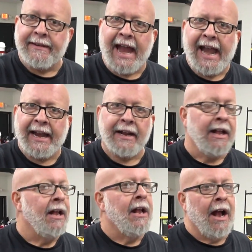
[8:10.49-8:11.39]
the tank.
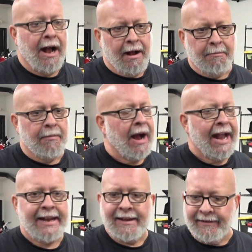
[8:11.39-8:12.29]

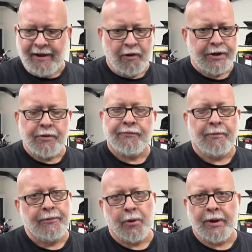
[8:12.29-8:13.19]
I can tell you
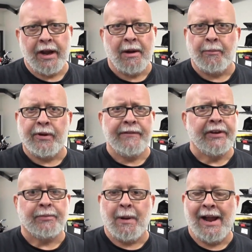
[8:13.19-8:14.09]
from doing it on
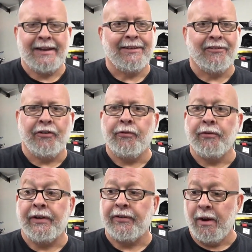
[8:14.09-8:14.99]
previous bikes, it's
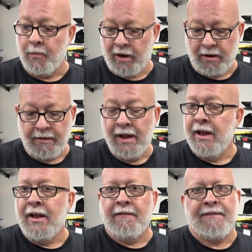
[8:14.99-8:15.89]
usually somewhere
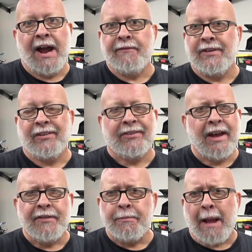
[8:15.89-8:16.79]
5 to
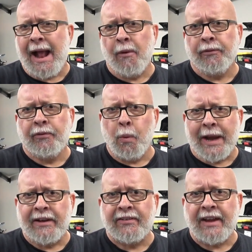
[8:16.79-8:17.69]
7 pounds
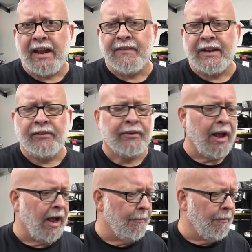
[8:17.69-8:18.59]
weight savings.
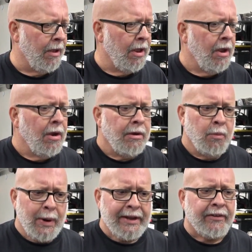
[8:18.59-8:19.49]

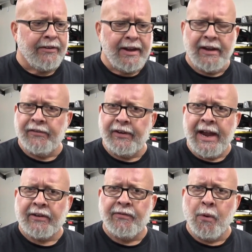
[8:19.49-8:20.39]
We just did a
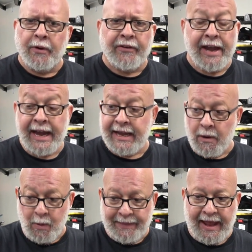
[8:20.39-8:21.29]
ZX14,
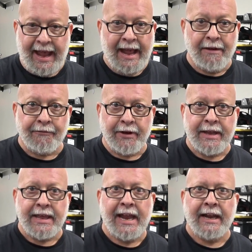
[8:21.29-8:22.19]
and with
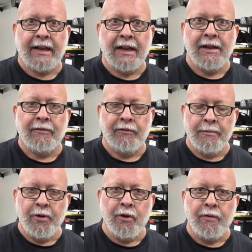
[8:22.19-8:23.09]
everything
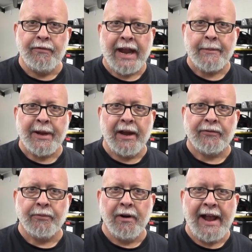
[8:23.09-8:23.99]
removed,
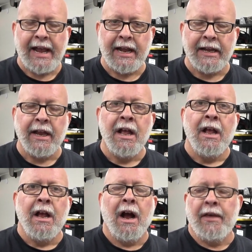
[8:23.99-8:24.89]
ABS related,
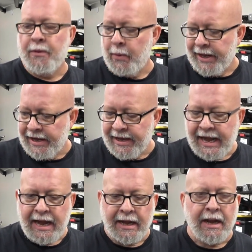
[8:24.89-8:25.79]
that we didn't
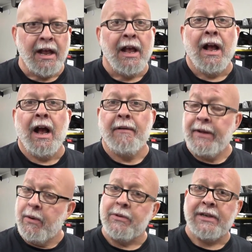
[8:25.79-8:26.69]
need,
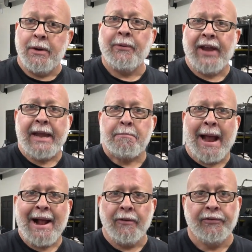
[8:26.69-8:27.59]
it was 8
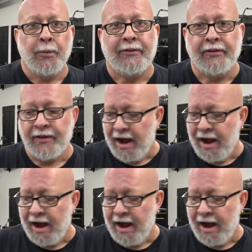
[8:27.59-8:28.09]
pounds, which is